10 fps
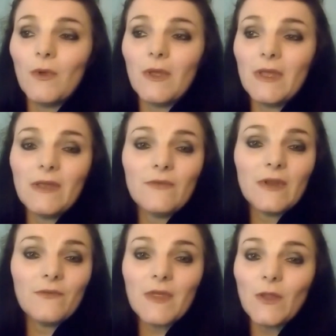even
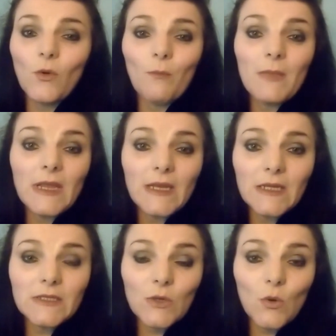if they're not
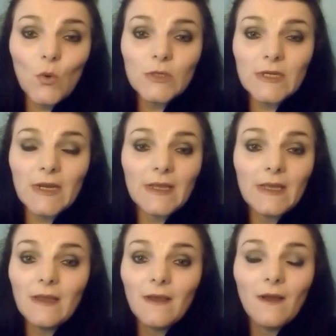meaning to cause
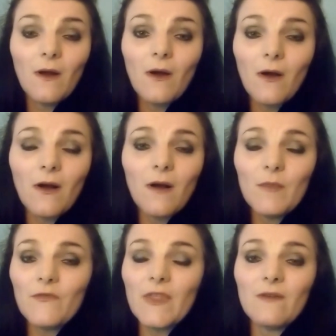any harm,
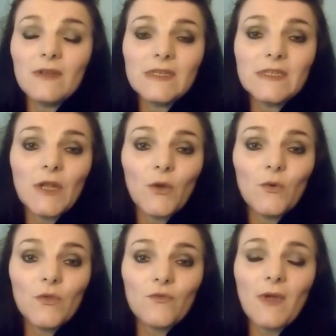if there is no
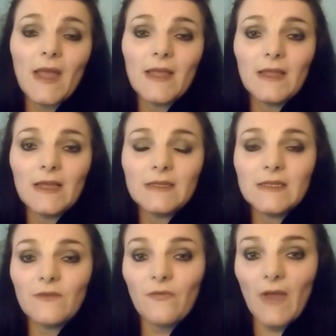threat, it's
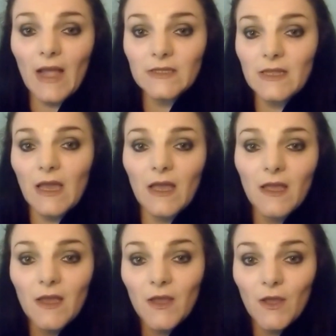the fact that
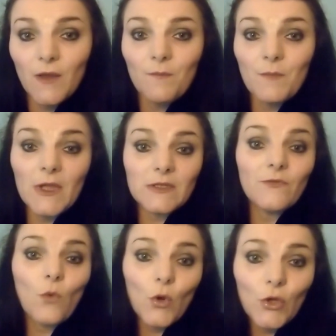because
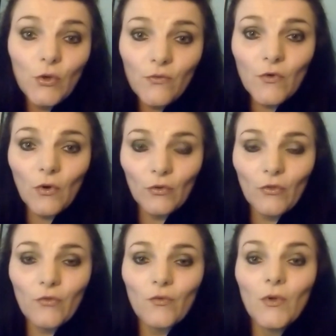of what you've gone
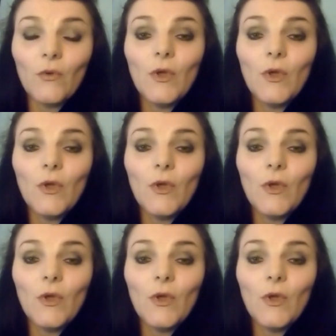through,